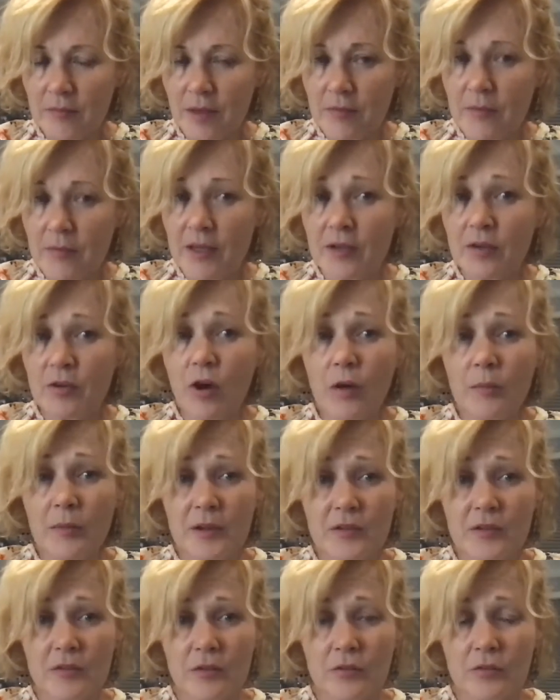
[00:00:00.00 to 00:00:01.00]
make
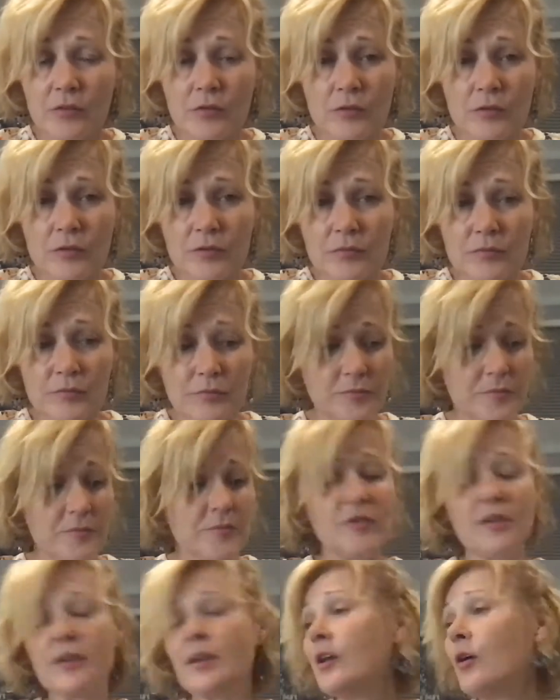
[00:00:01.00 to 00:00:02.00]
comments on your
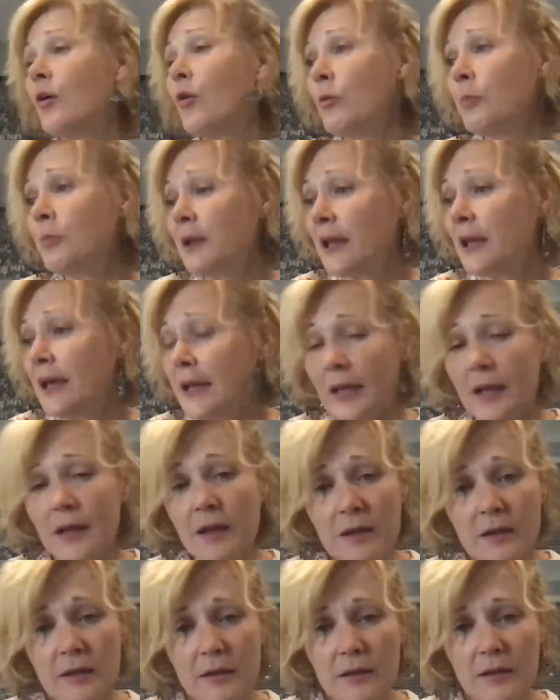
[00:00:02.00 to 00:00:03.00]
singing or playing,
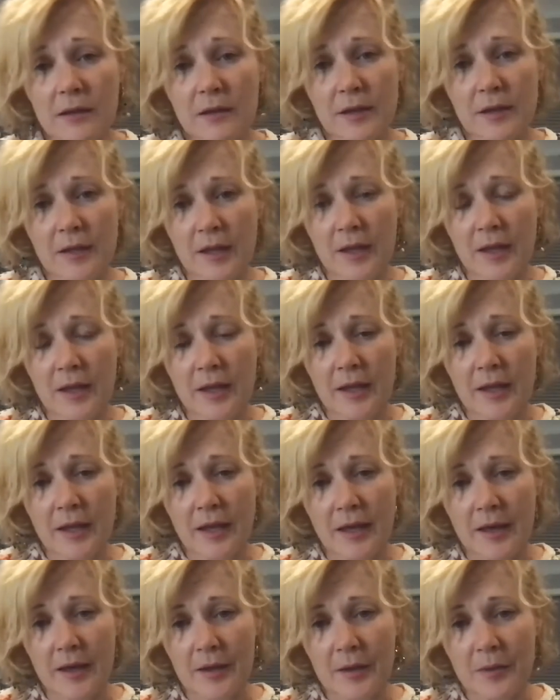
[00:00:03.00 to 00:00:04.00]

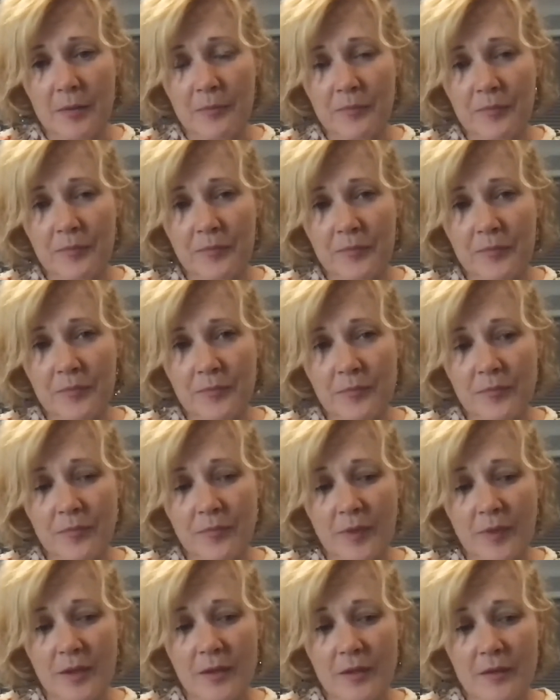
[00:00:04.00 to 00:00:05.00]

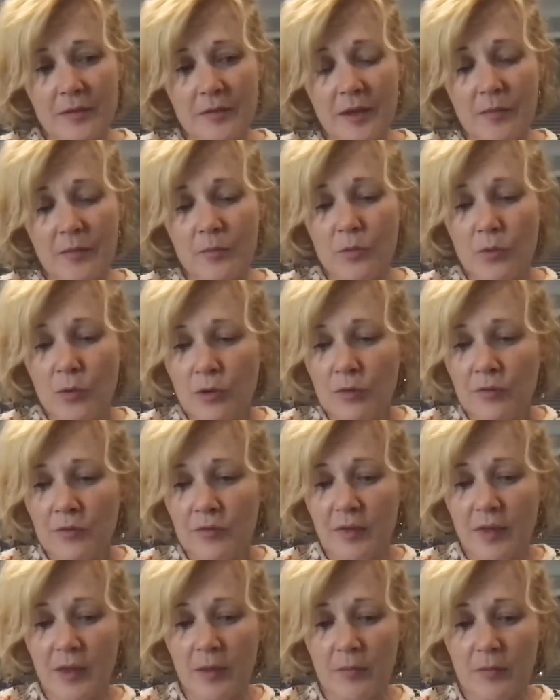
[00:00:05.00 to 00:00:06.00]
that moves
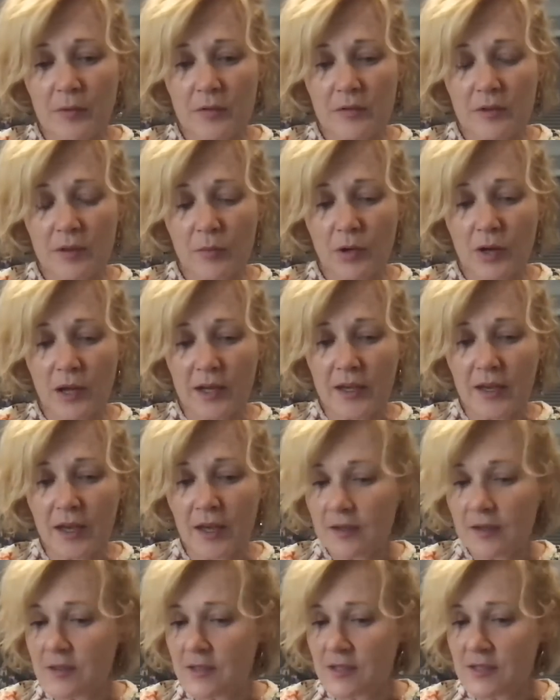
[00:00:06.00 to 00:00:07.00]
them. Say, well, I
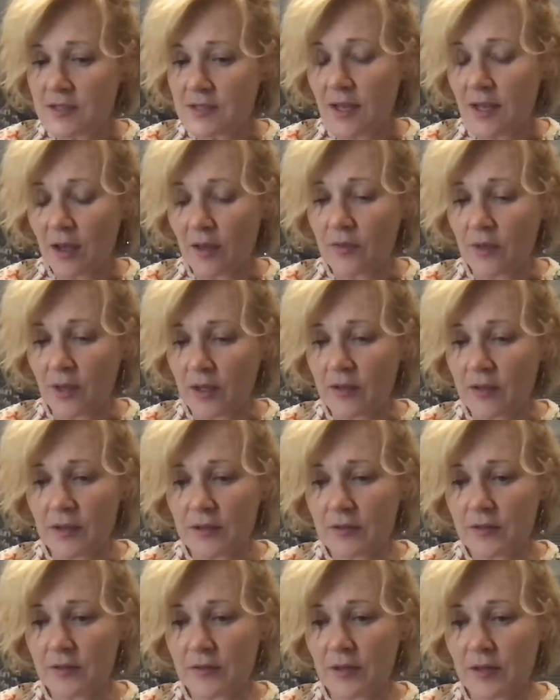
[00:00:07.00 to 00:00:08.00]
can't discount that.
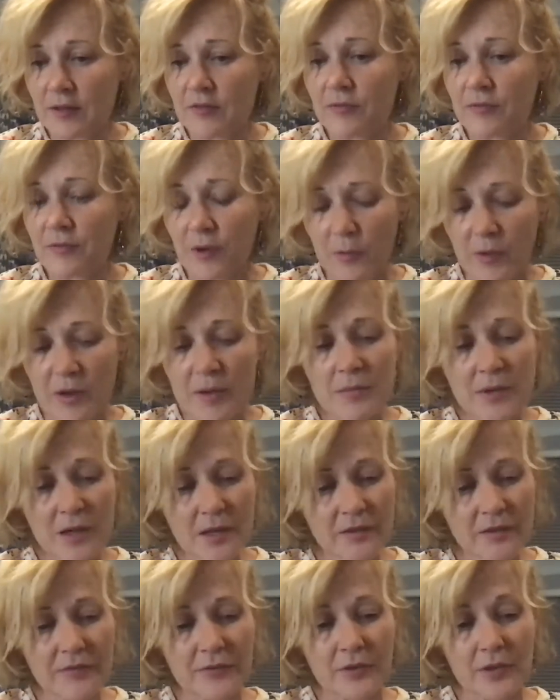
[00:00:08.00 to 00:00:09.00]
That's very
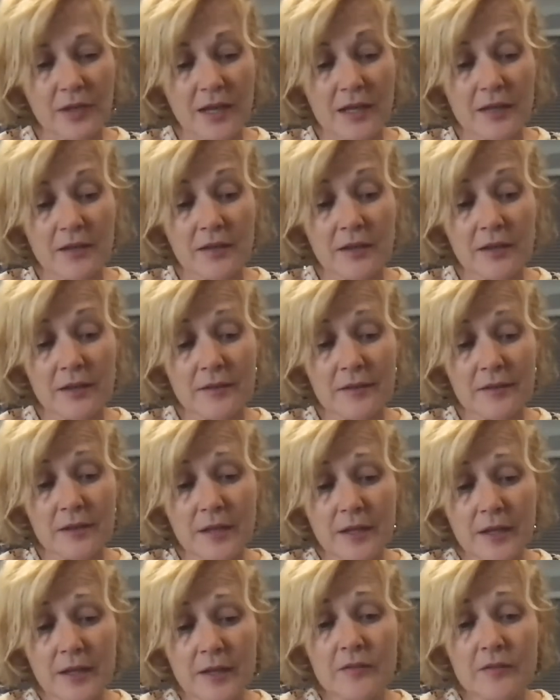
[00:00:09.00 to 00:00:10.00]
meaningful. And I
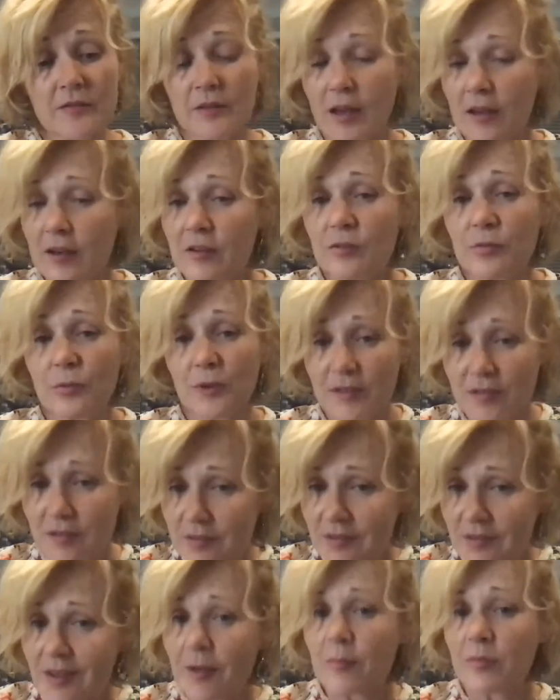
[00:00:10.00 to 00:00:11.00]
started to
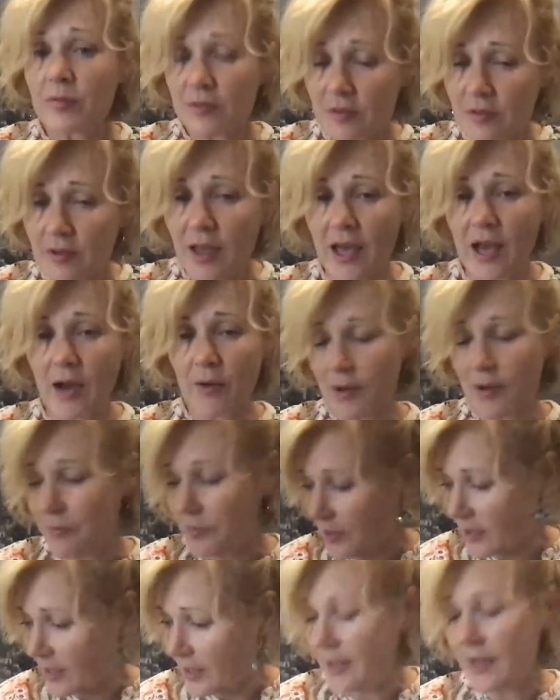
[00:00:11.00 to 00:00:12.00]
accept how I
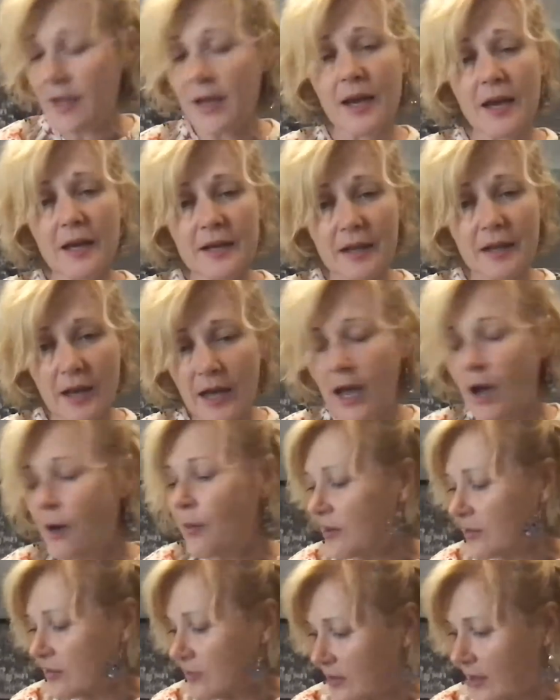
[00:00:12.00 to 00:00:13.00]
play and how
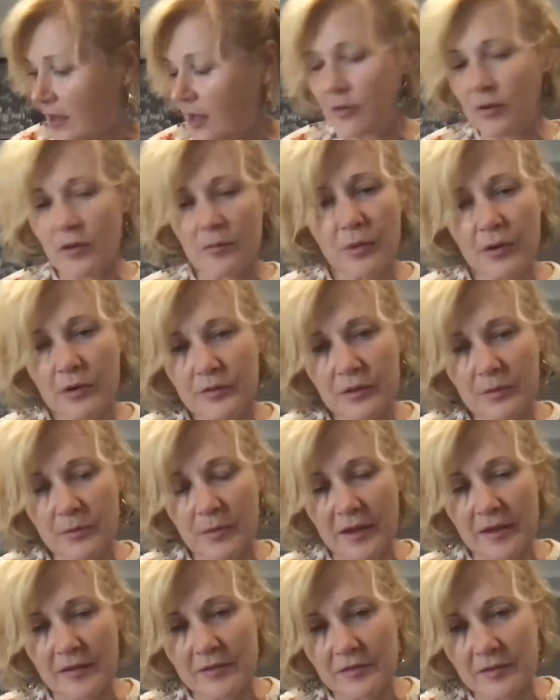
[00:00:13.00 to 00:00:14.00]
I sound on both the
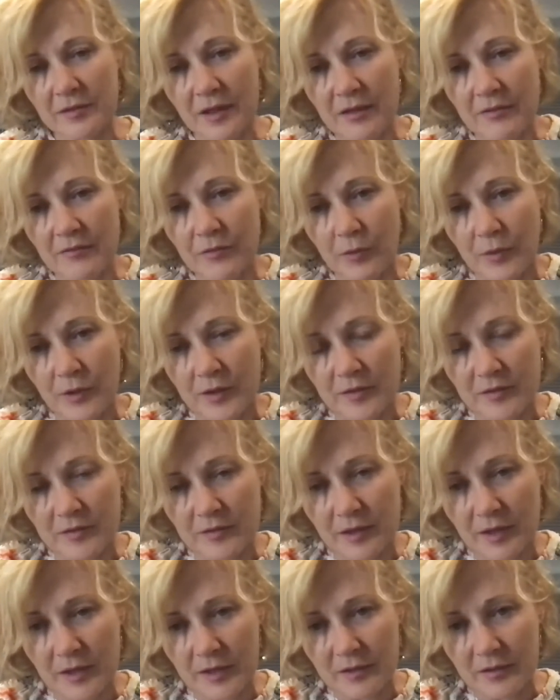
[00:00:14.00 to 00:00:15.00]
bass and voice.
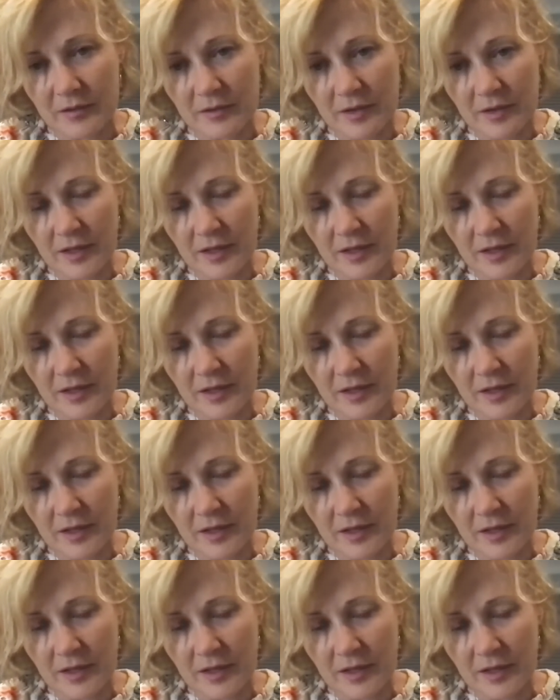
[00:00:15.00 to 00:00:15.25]
And